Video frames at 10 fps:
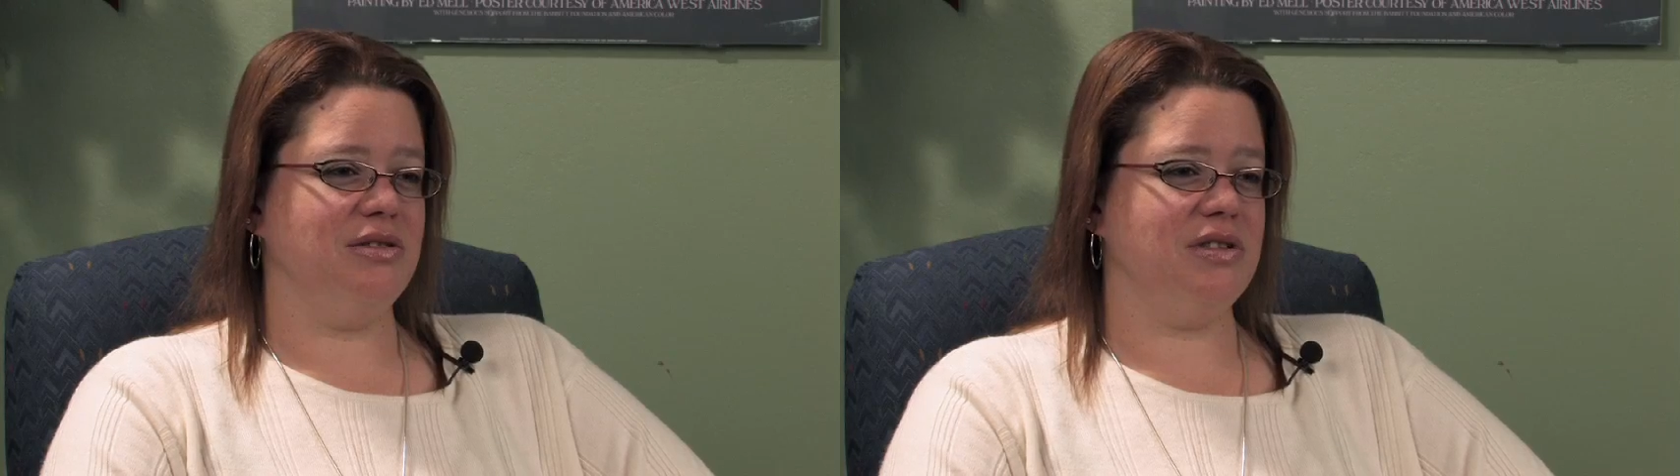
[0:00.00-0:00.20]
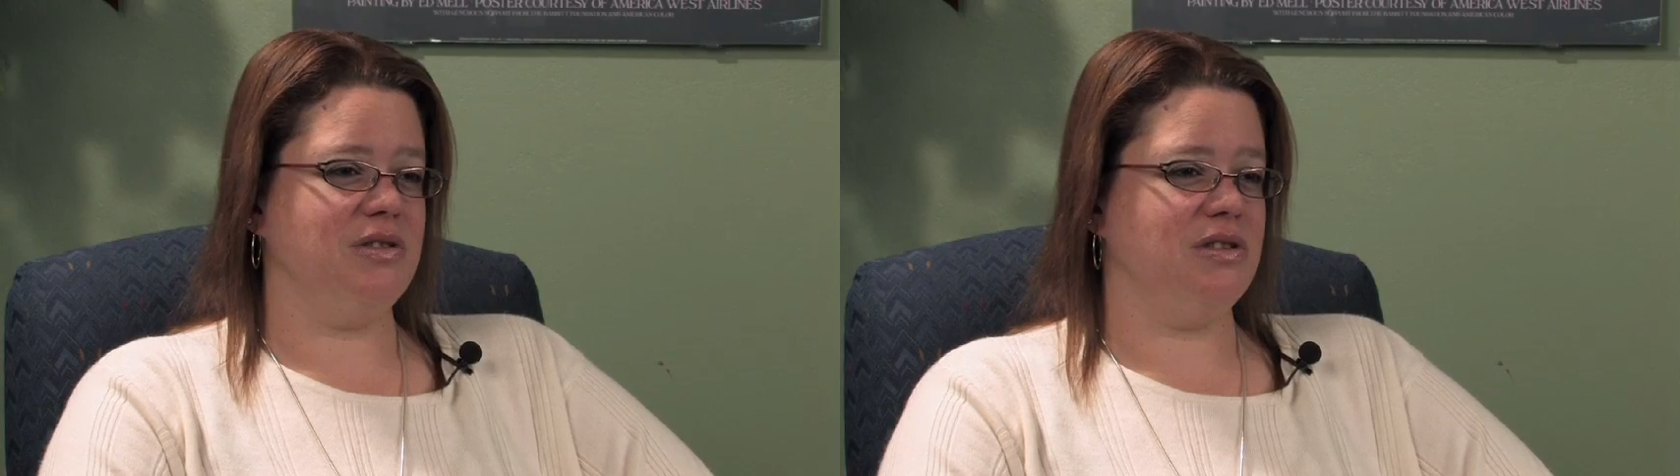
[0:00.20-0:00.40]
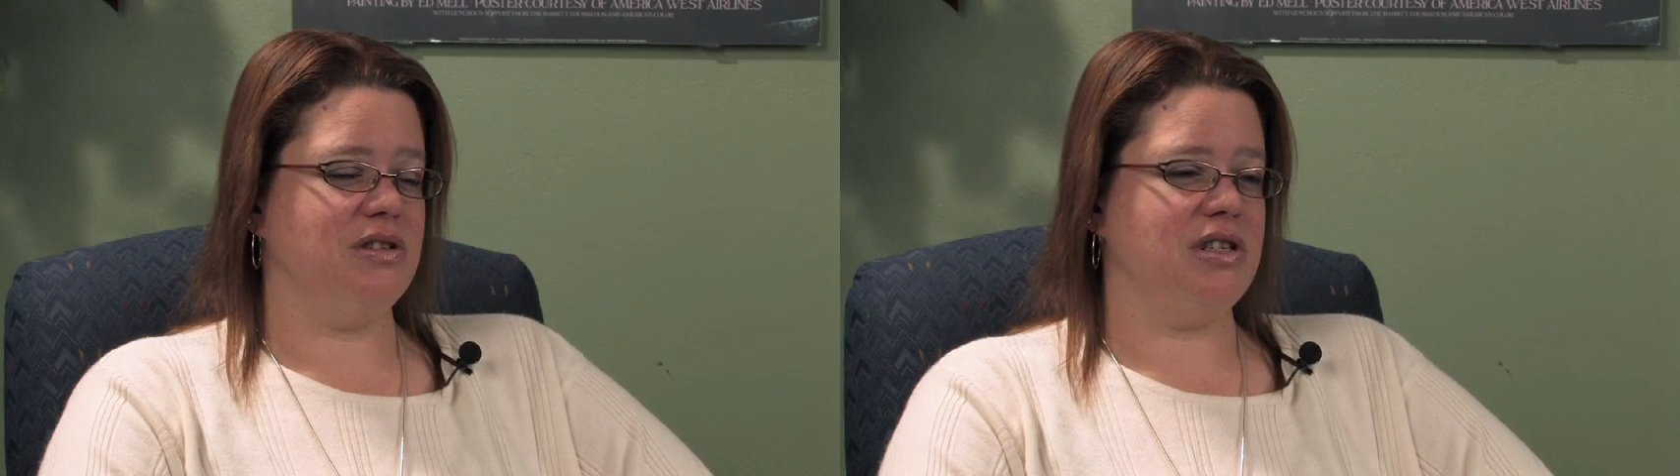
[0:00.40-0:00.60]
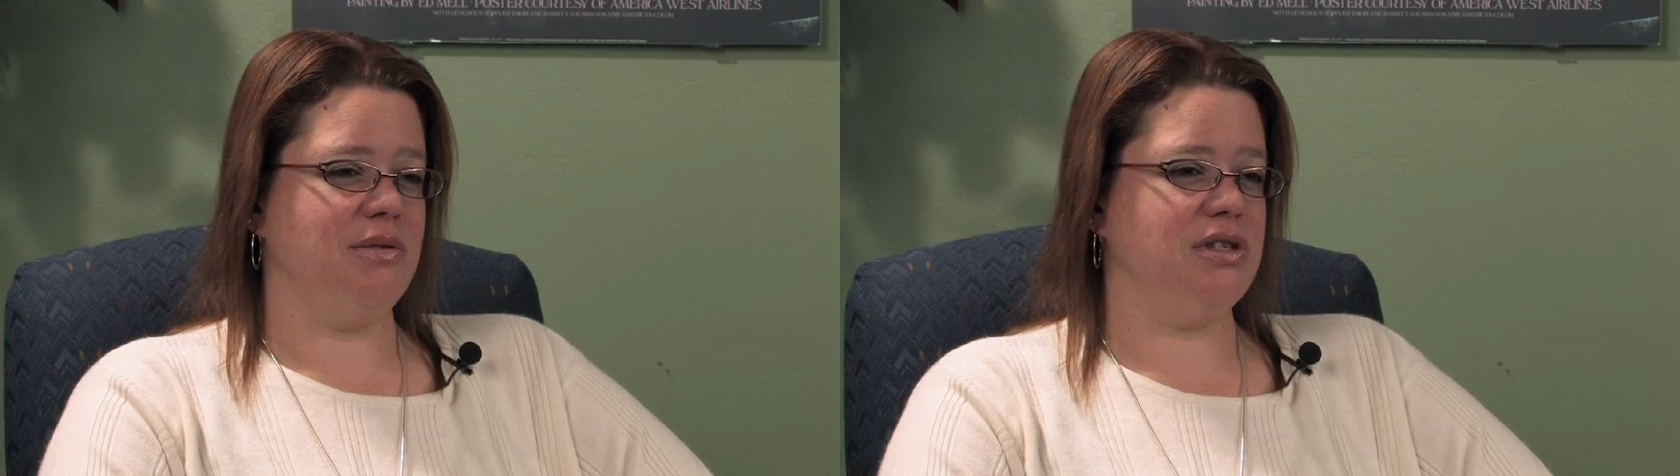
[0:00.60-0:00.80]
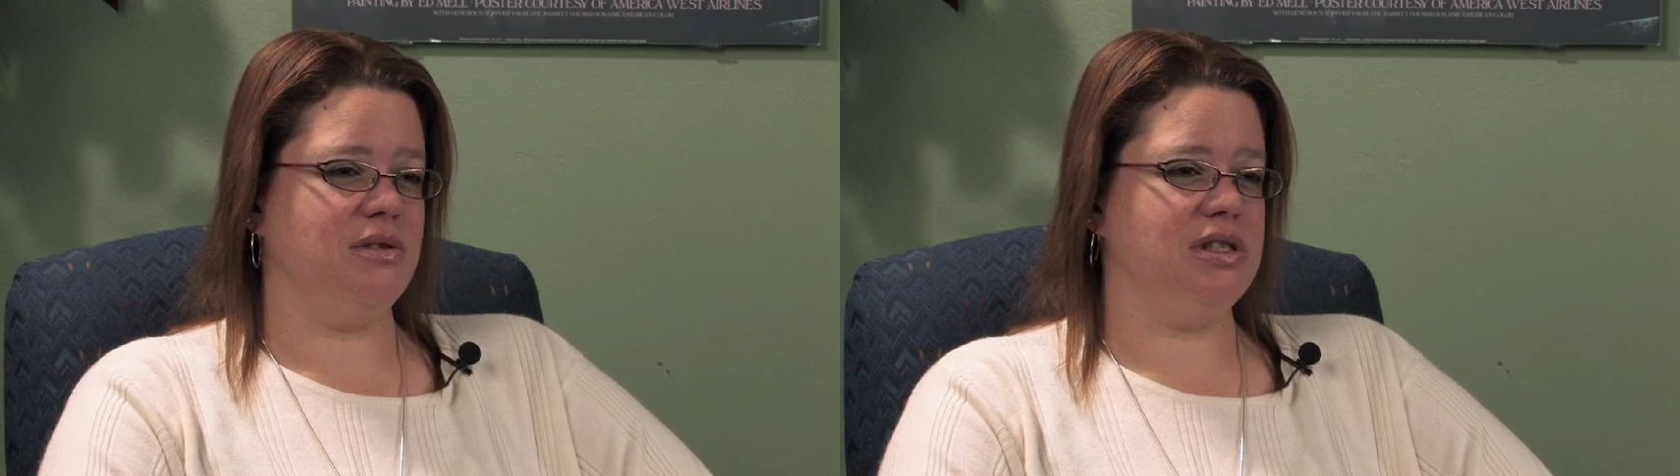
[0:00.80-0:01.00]
This is since I
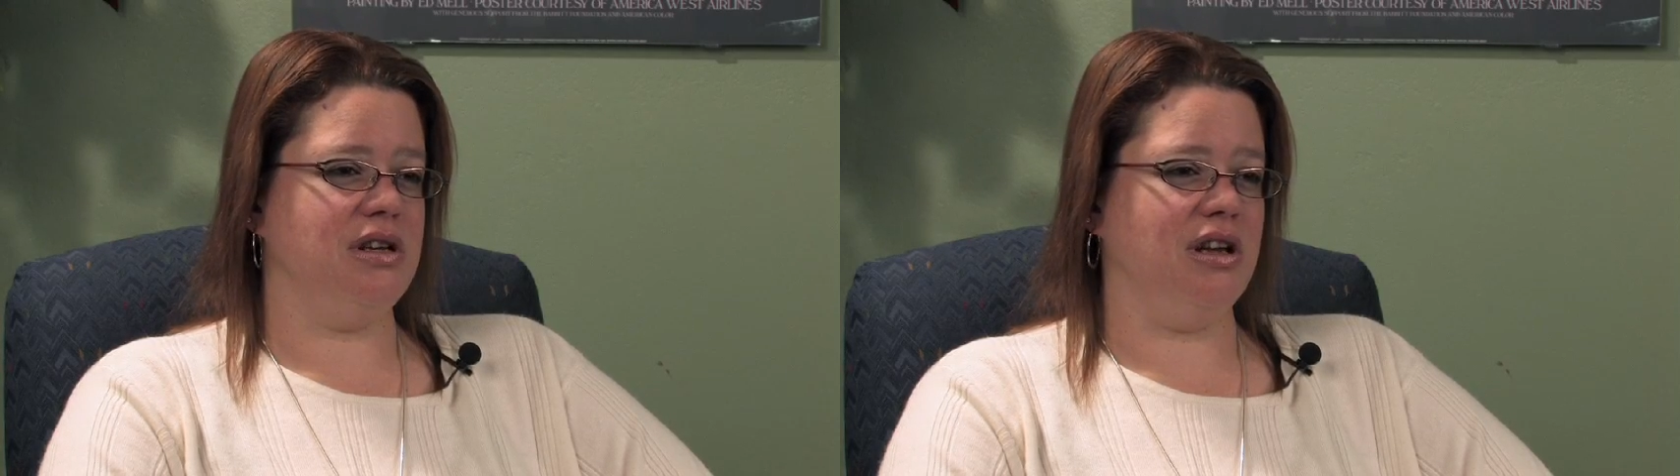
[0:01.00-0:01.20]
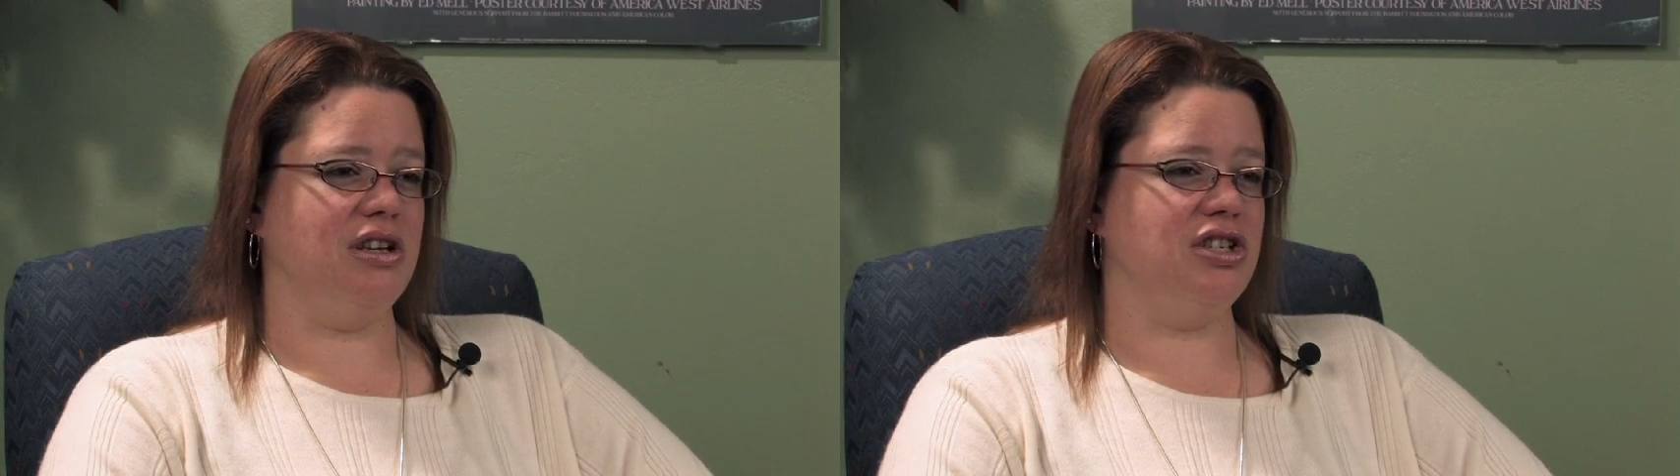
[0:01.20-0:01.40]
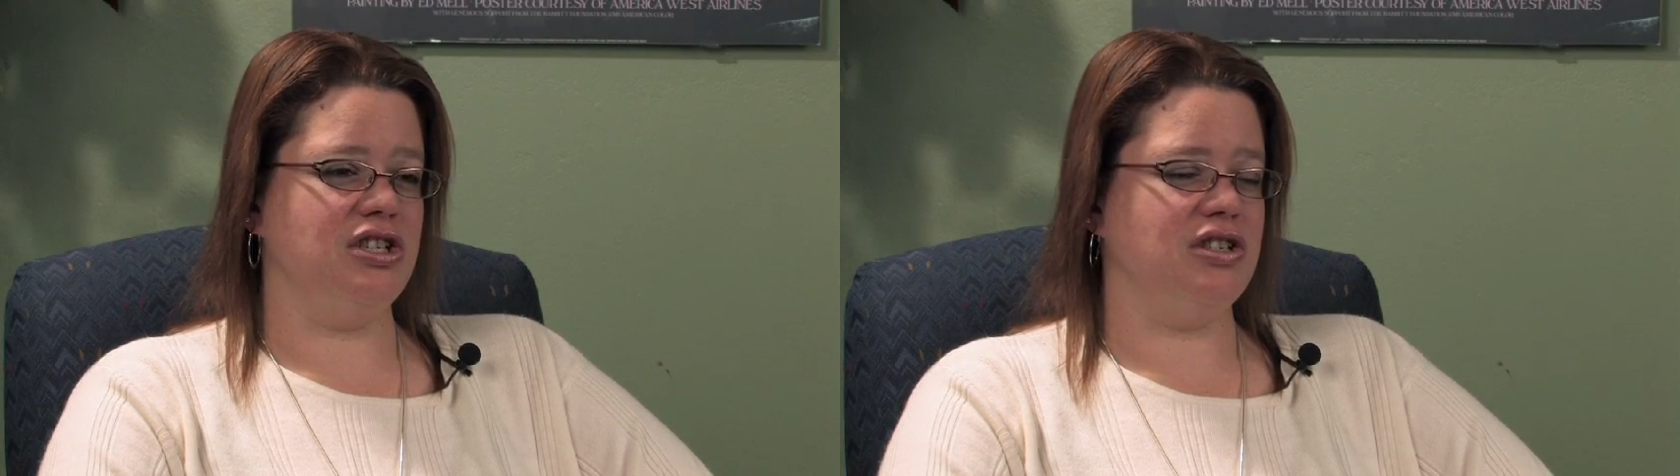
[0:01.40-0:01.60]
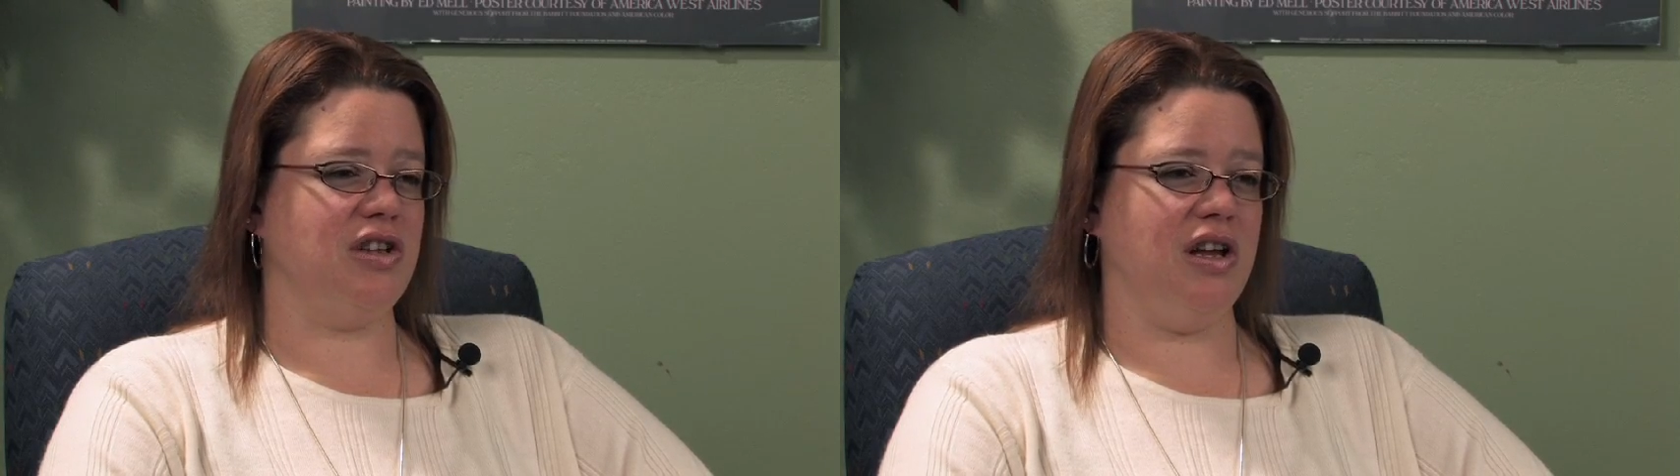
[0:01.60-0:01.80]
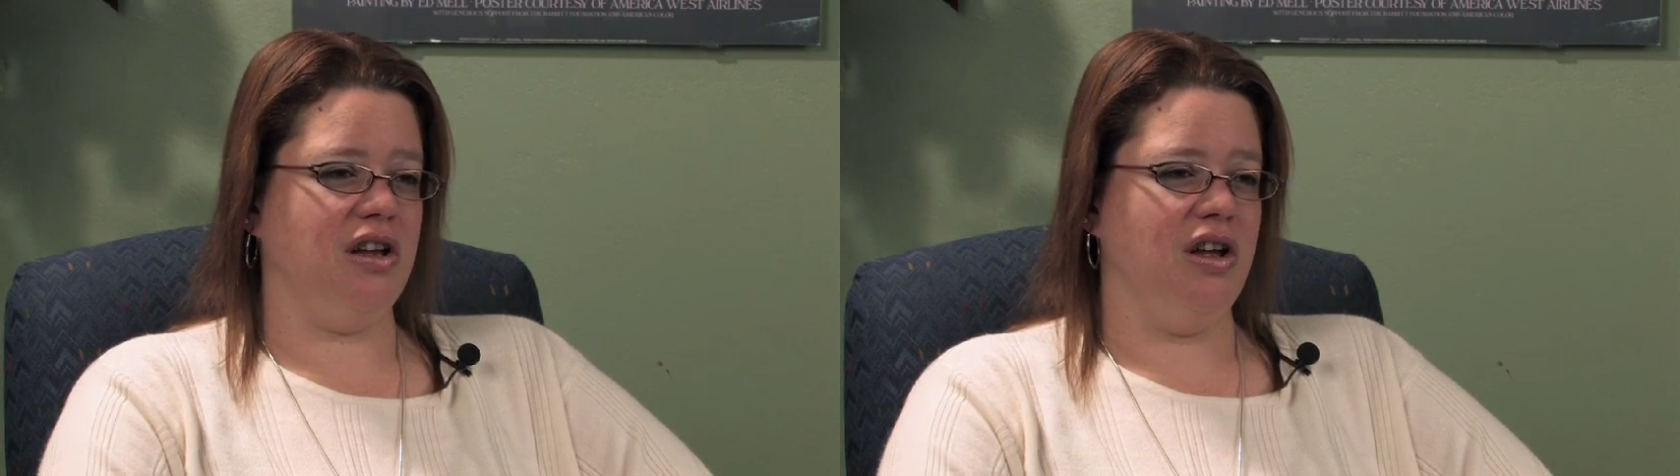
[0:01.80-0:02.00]
was so sick, and she's
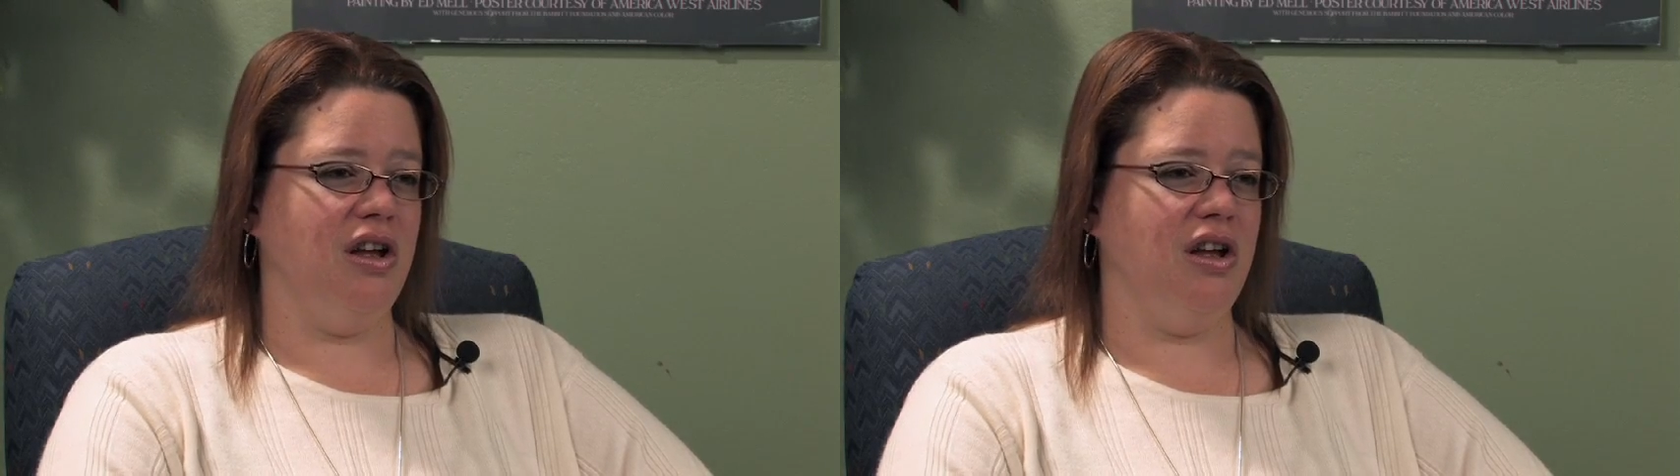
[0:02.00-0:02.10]
like,